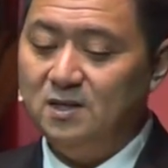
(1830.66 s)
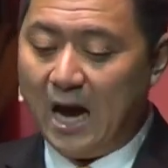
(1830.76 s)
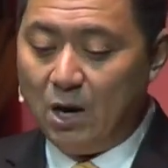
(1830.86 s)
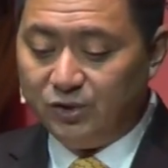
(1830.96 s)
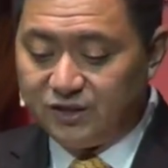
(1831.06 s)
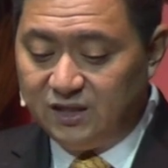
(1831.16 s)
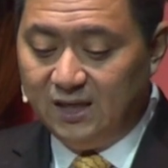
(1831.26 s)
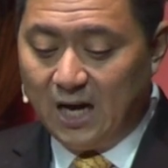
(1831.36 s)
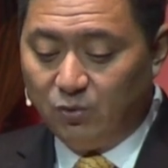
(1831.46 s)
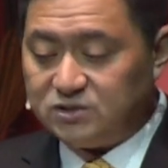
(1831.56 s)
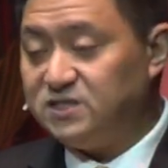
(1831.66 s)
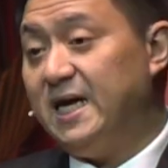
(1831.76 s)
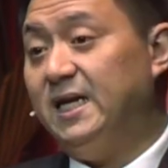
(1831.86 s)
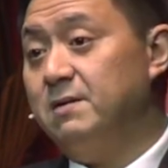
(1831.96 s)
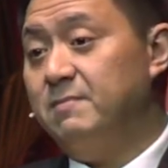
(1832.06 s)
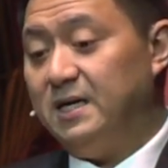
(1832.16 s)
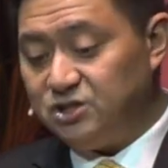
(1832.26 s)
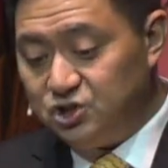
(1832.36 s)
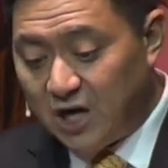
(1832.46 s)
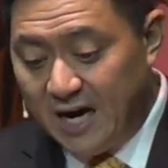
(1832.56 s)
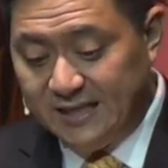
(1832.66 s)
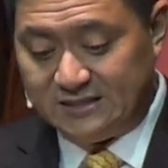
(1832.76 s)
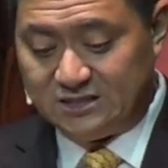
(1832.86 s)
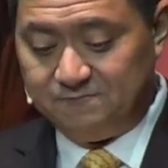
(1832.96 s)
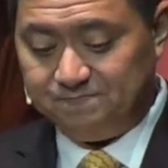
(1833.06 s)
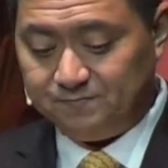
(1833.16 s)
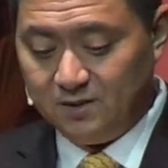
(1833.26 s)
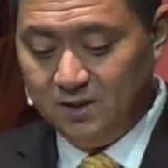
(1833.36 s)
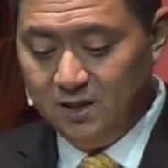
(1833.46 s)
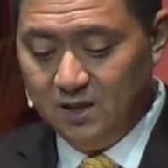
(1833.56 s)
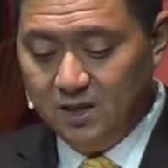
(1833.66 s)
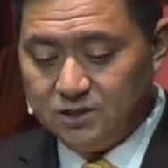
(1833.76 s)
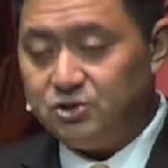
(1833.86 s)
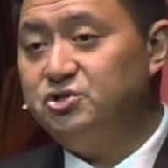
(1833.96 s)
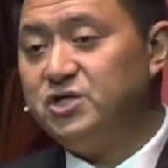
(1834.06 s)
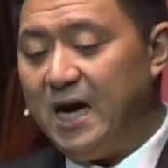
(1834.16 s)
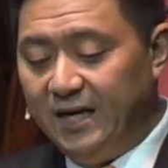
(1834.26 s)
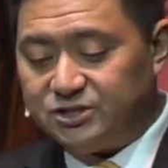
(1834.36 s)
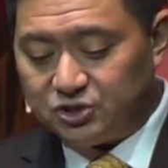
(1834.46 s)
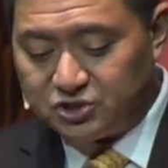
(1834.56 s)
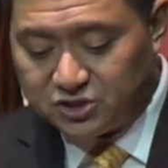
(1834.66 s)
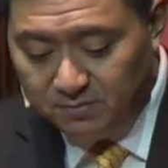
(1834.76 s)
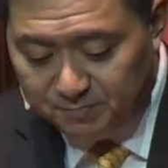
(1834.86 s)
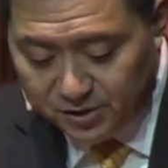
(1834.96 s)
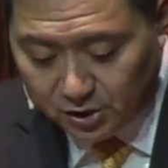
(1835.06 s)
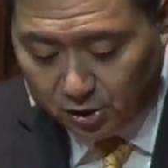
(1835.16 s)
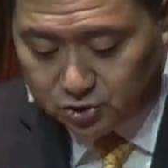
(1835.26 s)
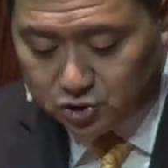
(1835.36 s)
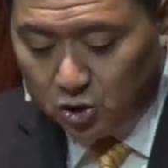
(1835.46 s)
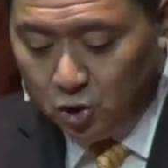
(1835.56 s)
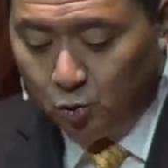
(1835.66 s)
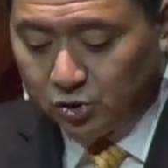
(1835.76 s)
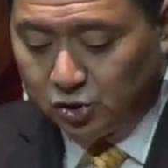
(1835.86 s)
I would think I was standing amongst giants. So, giants are simply those who were